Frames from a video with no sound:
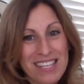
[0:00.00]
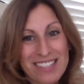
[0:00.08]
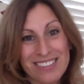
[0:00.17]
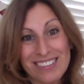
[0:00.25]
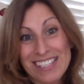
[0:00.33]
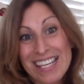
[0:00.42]

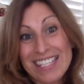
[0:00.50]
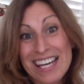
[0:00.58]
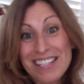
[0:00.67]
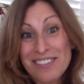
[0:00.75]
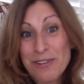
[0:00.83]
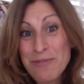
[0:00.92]
So let
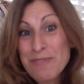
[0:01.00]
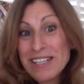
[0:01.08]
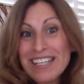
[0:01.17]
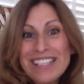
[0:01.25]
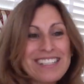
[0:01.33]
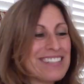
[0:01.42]
us open
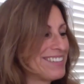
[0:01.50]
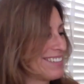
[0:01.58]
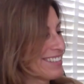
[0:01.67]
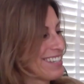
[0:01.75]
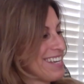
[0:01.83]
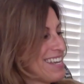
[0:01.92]
it
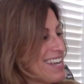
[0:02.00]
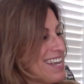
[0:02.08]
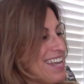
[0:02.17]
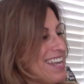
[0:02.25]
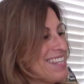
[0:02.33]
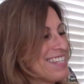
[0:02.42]

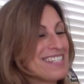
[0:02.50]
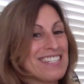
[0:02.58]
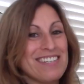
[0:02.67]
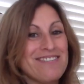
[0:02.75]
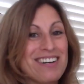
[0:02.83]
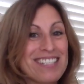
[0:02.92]
and
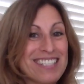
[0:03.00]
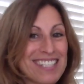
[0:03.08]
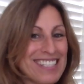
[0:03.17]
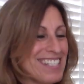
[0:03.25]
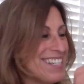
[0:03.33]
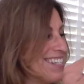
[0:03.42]
see what's
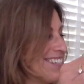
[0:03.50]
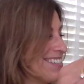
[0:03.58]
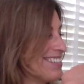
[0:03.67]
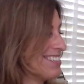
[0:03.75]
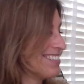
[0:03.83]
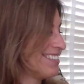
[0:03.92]
in here.